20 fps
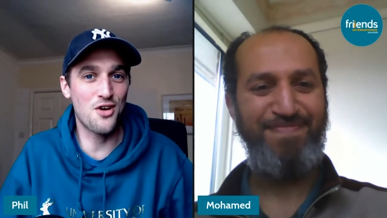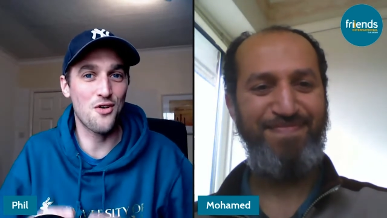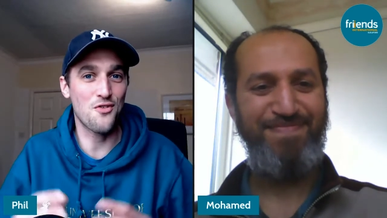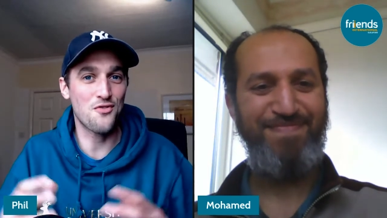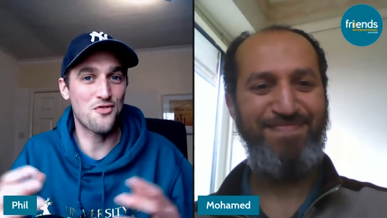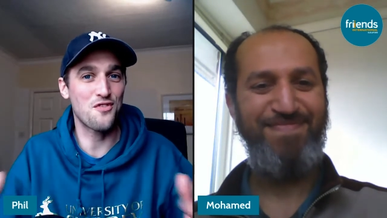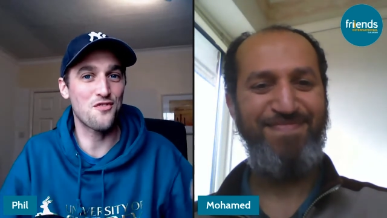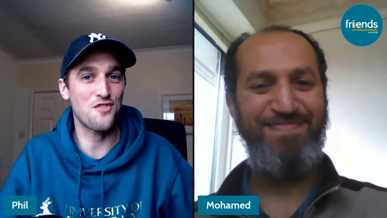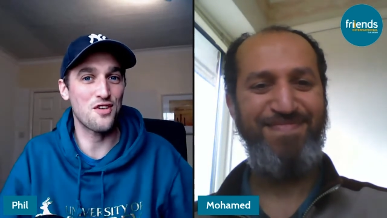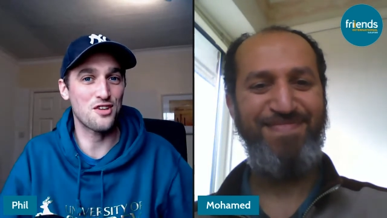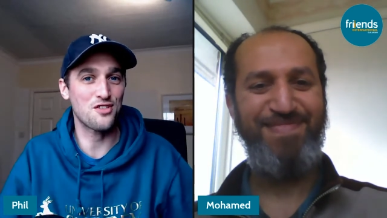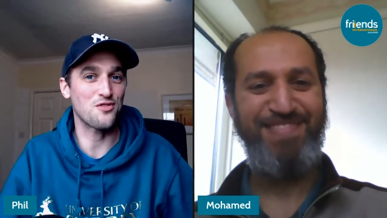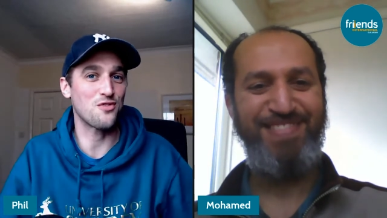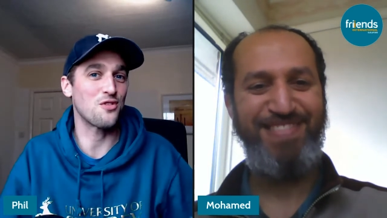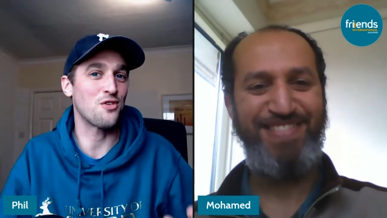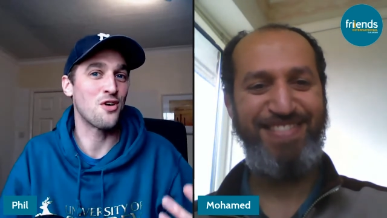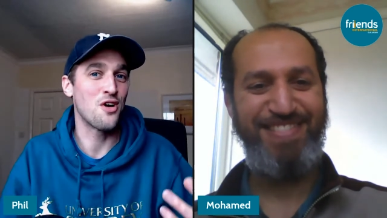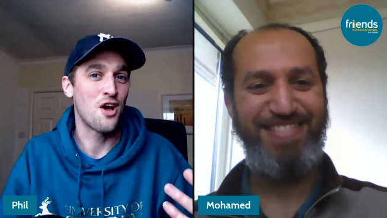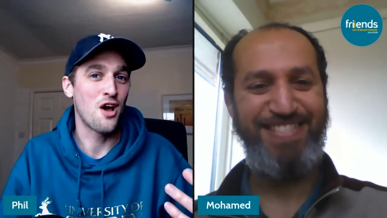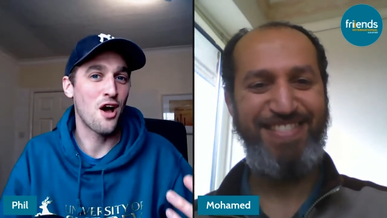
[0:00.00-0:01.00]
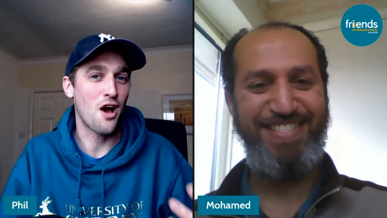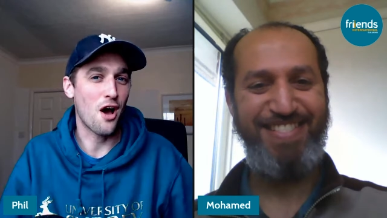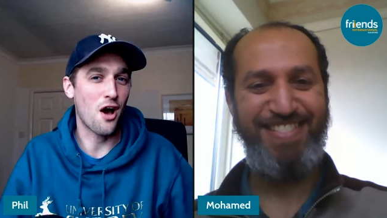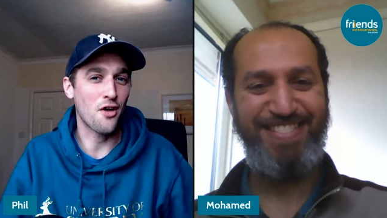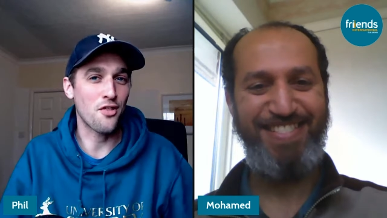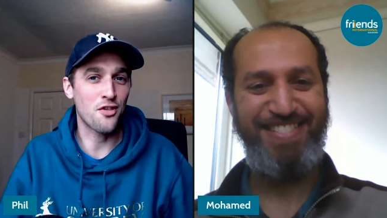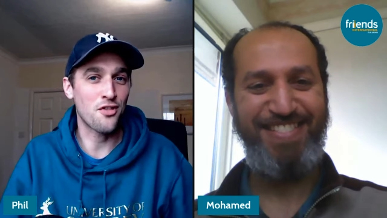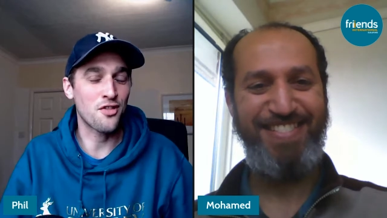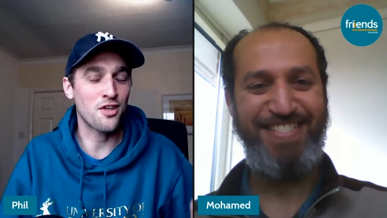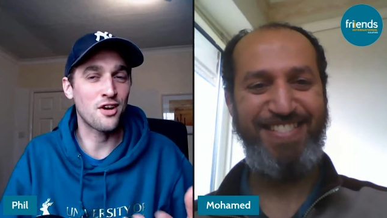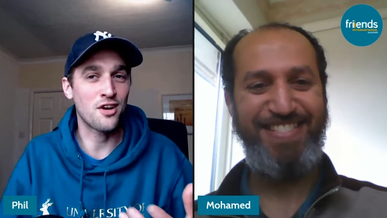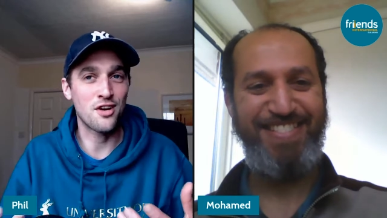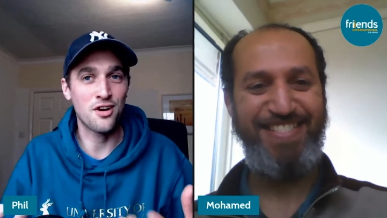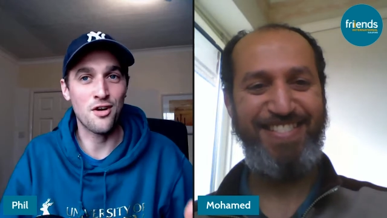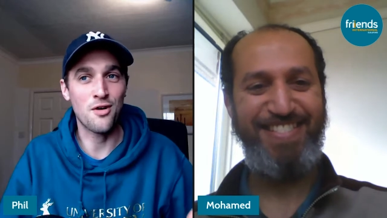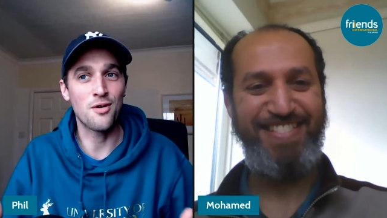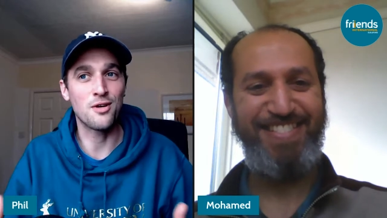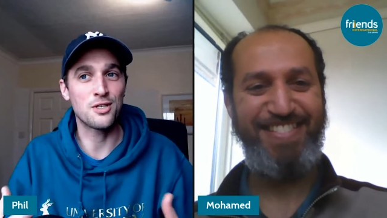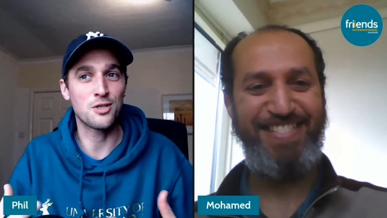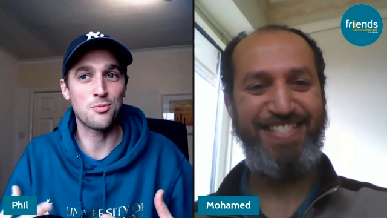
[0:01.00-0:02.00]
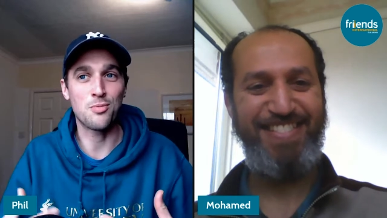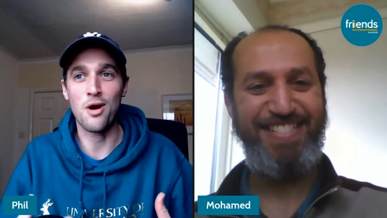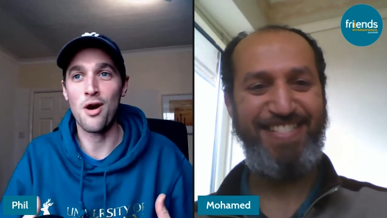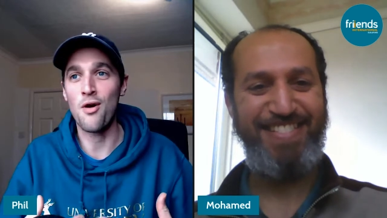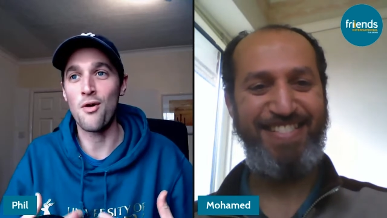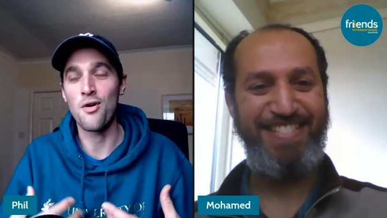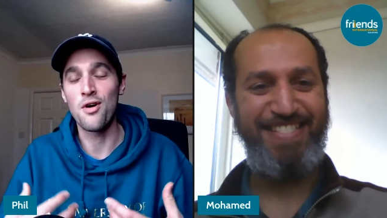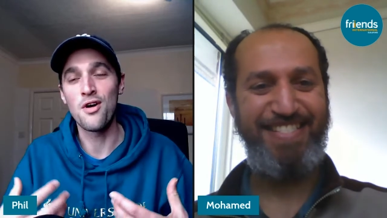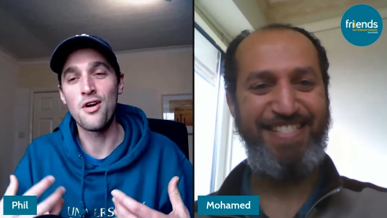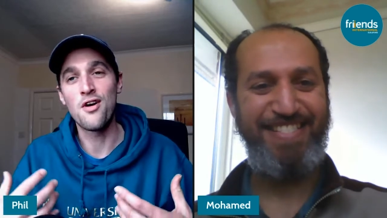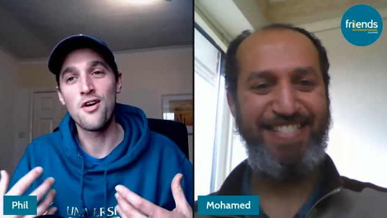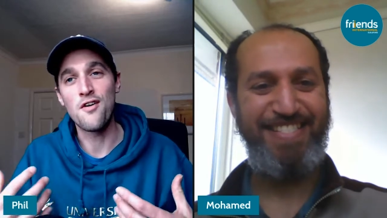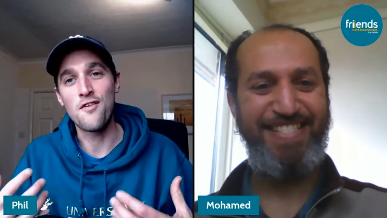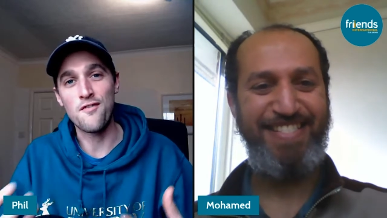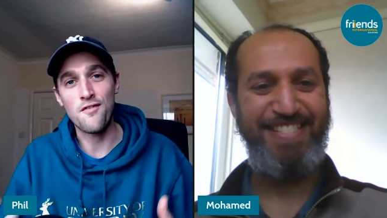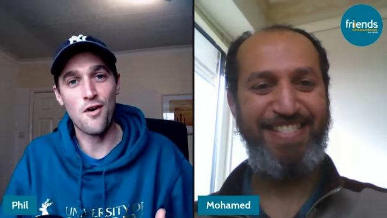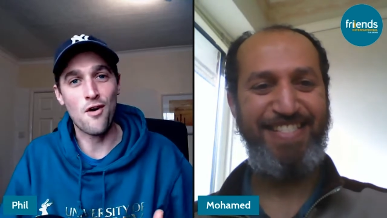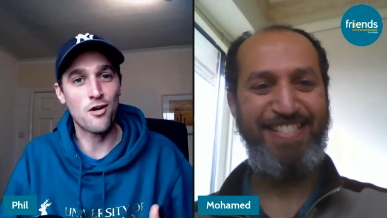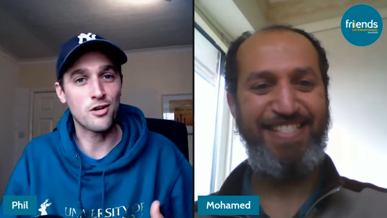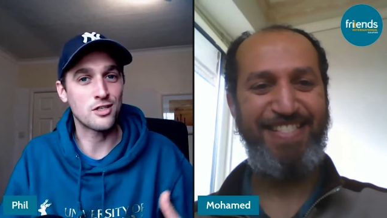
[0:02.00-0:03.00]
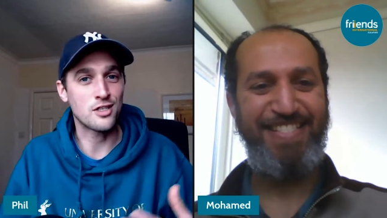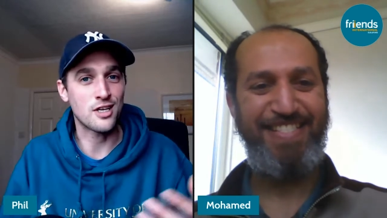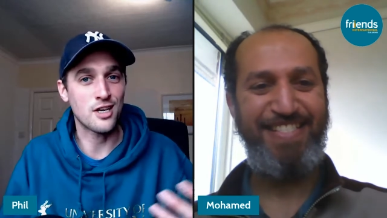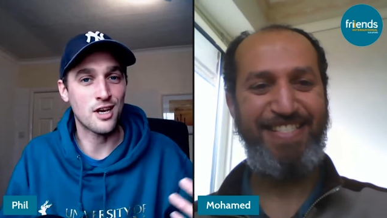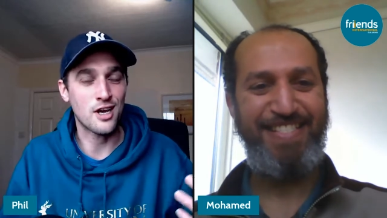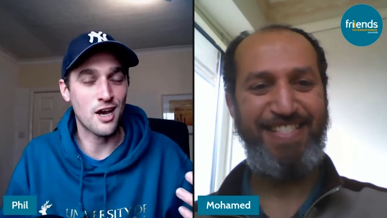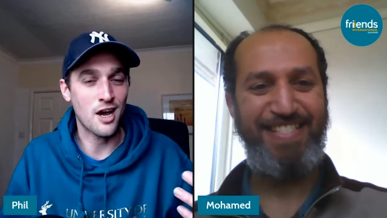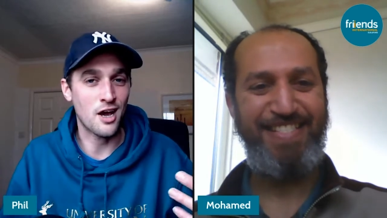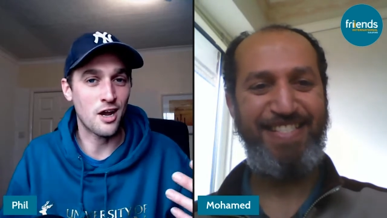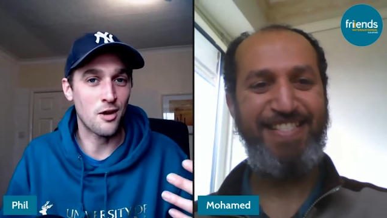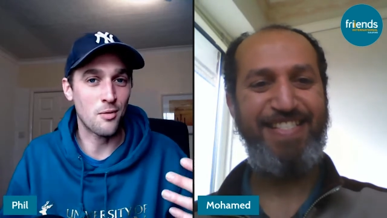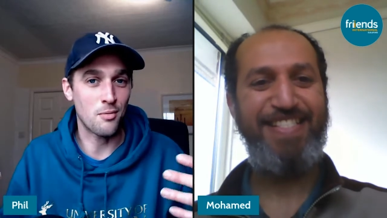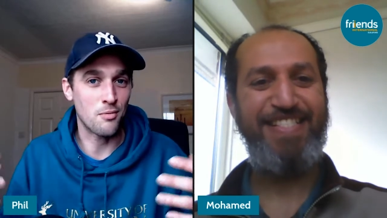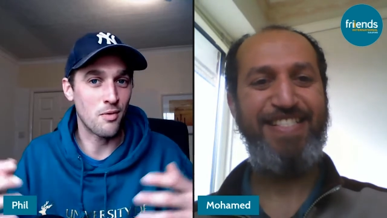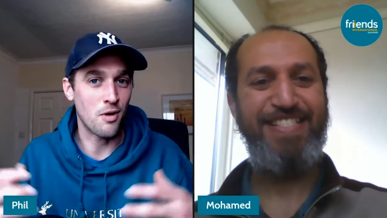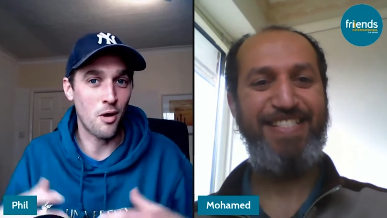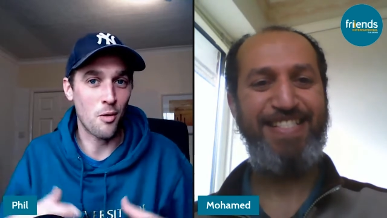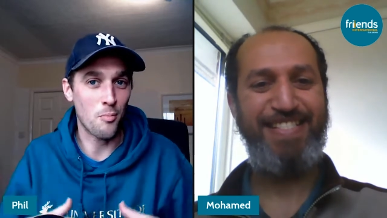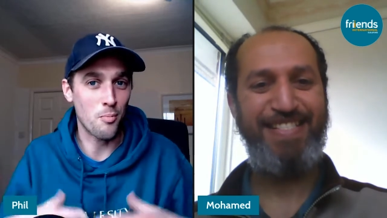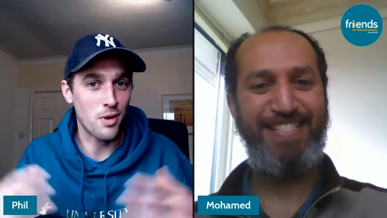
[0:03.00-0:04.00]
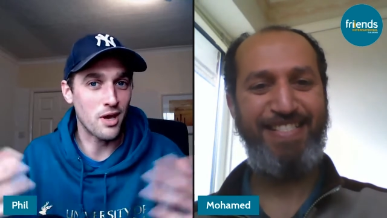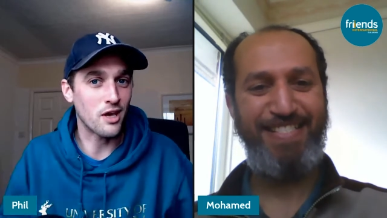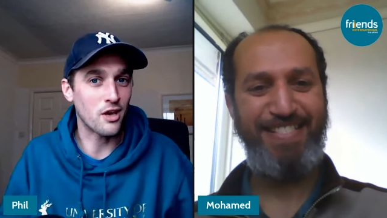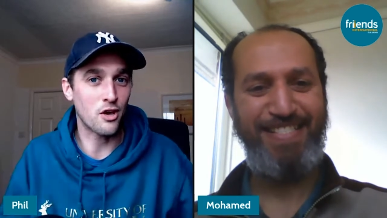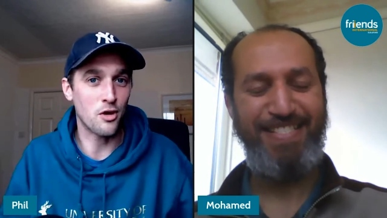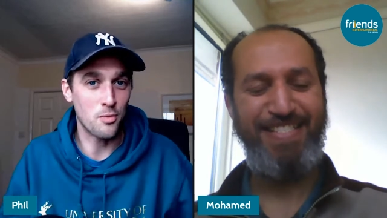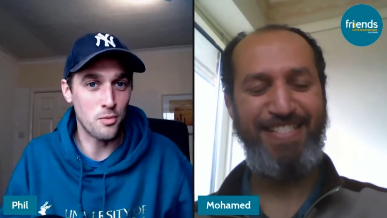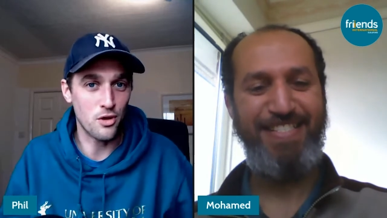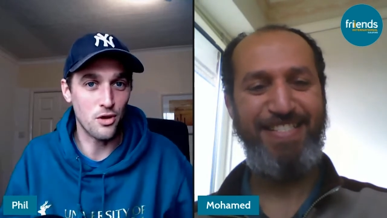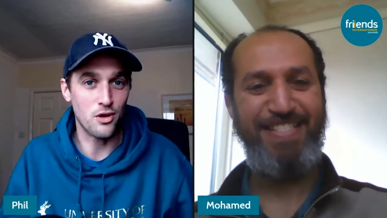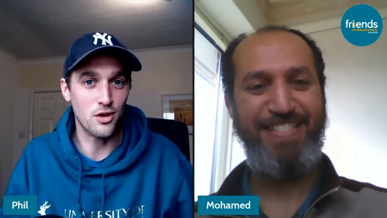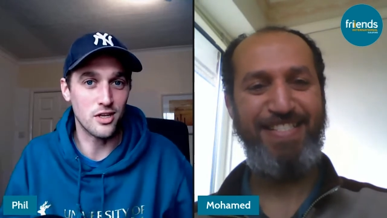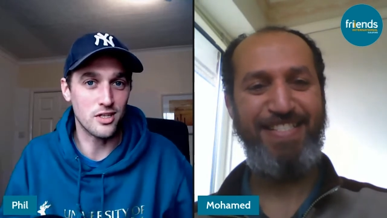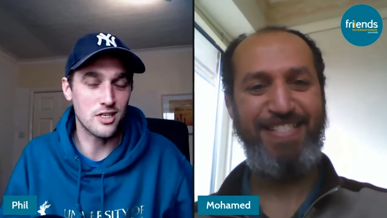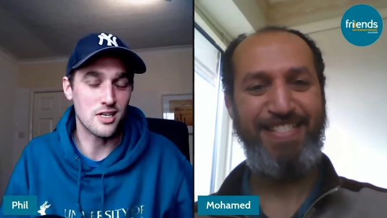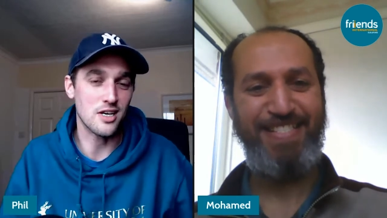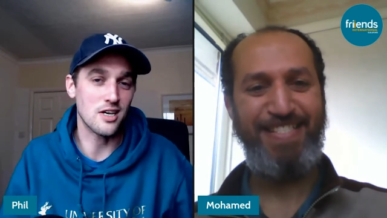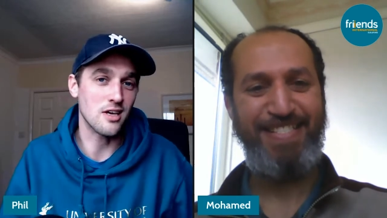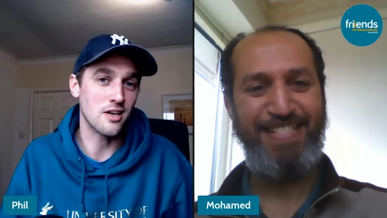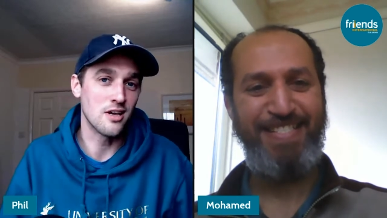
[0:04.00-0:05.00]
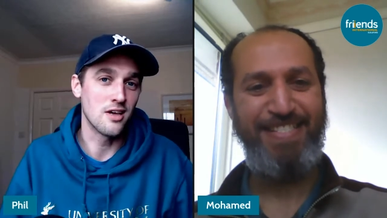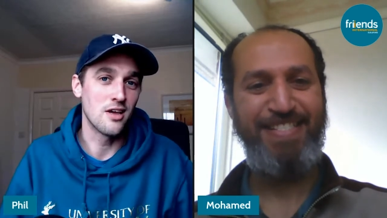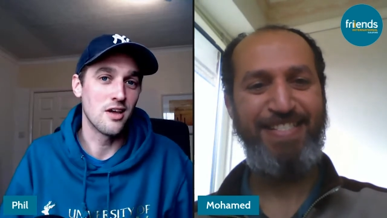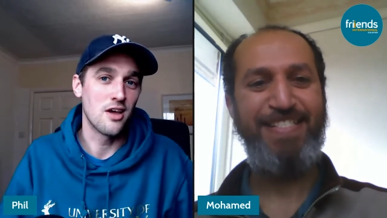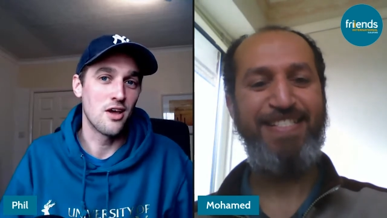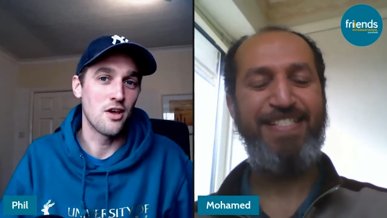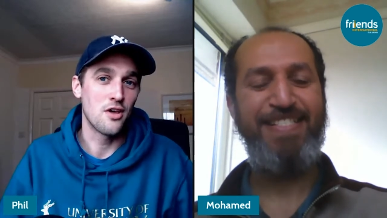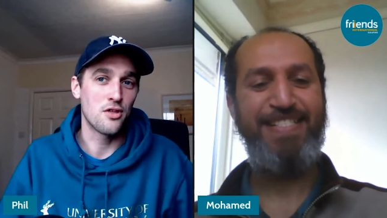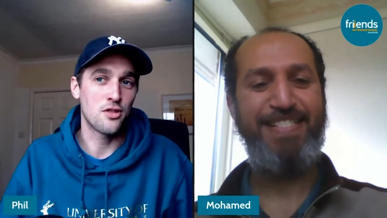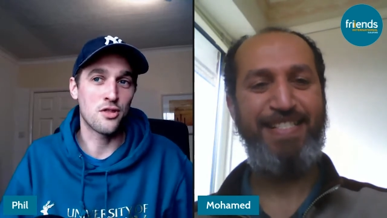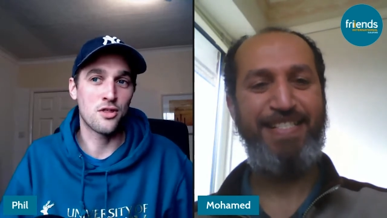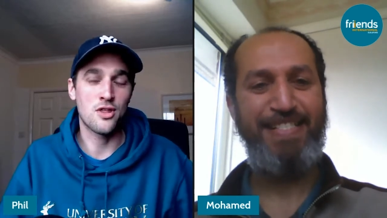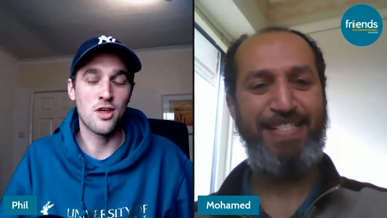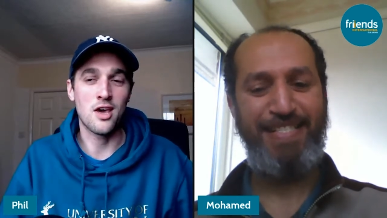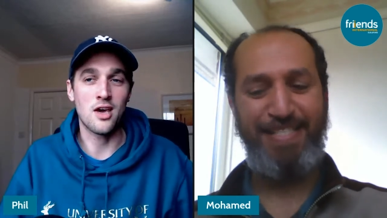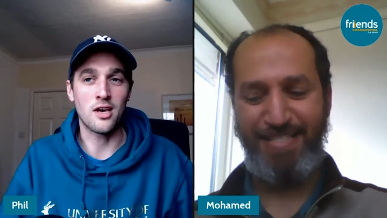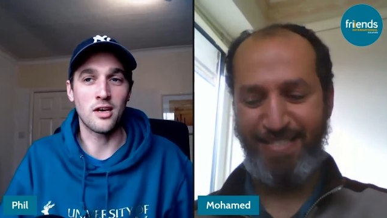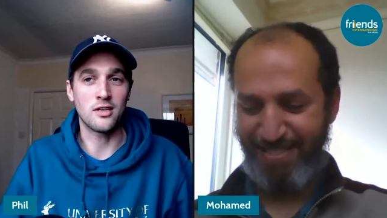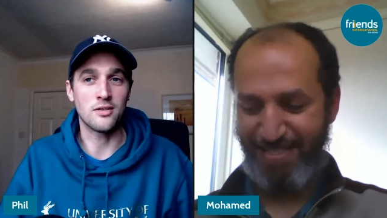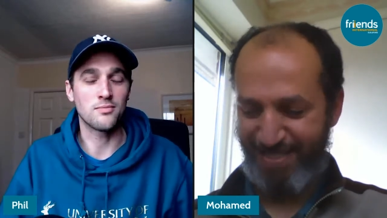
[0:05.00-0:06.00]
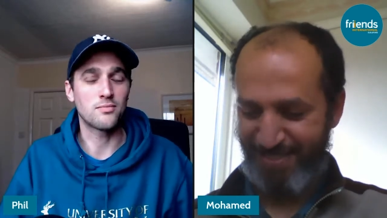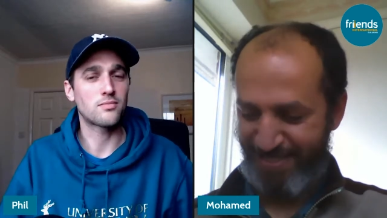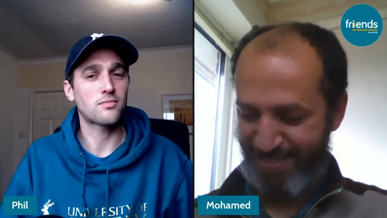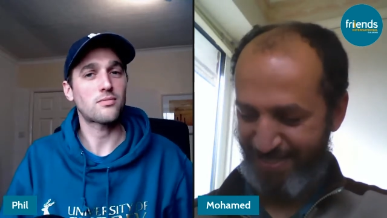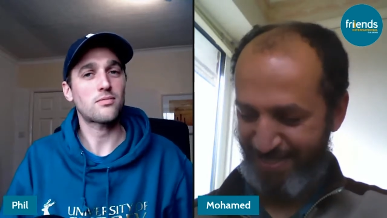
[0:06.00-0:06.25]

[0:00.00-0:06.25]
Speaker 1: of the festival, other than I know it's about fasting and a, a big community thing.